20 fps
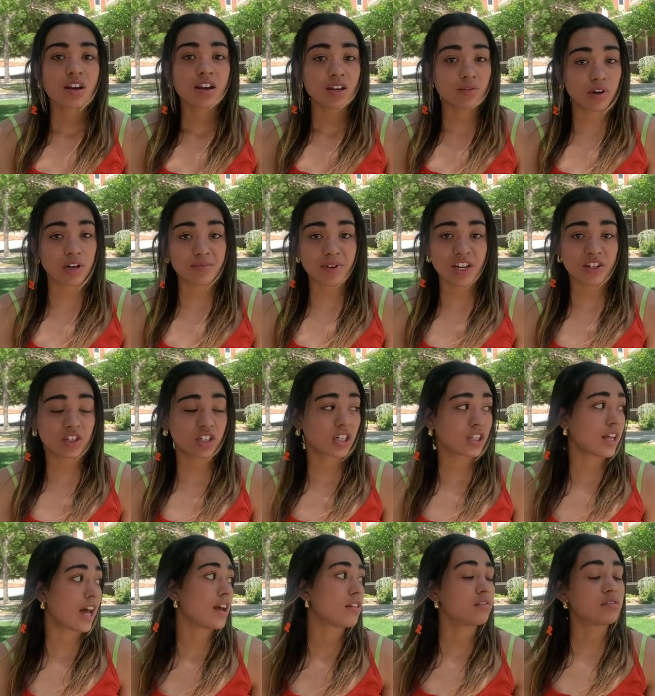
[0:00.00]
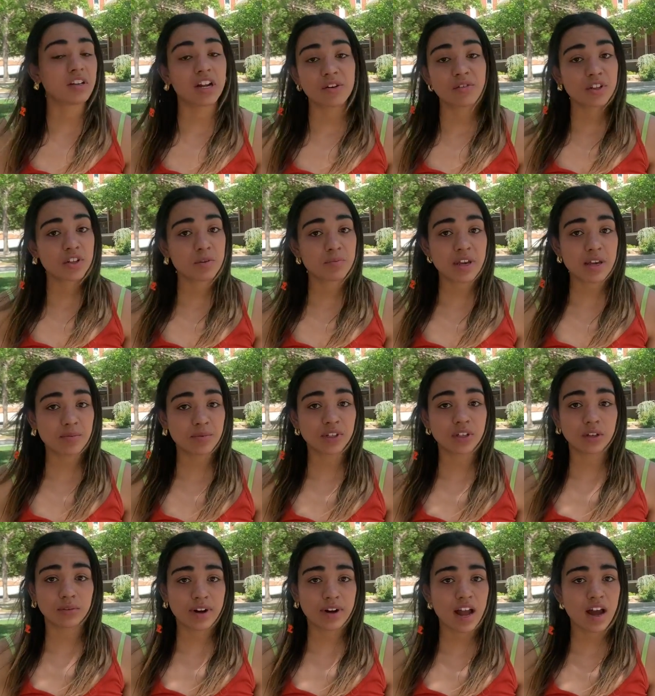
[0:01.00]
you want to make sure that no other
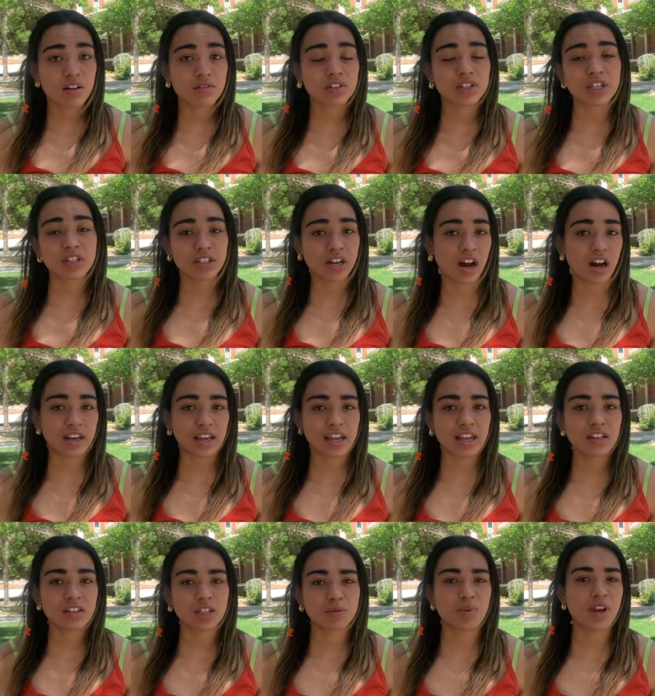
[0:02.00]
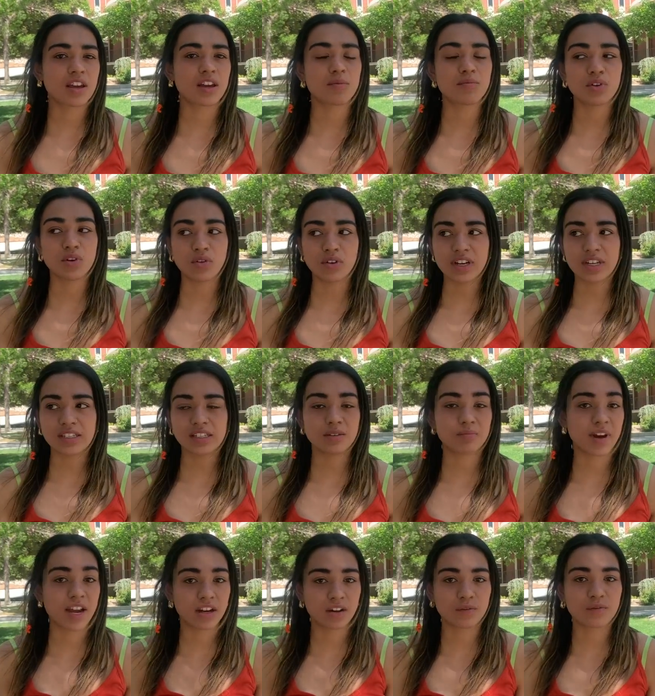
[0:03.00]
people are around or talking to pick up noise in
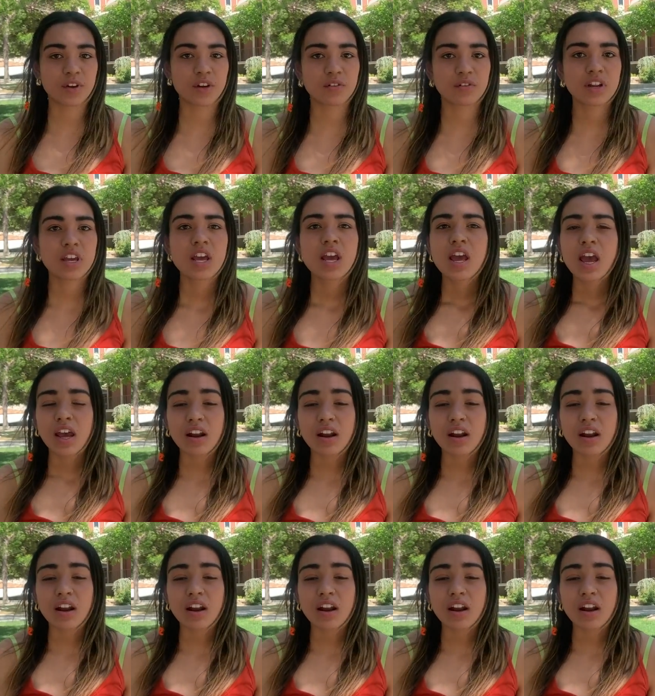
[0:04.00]
the microphone,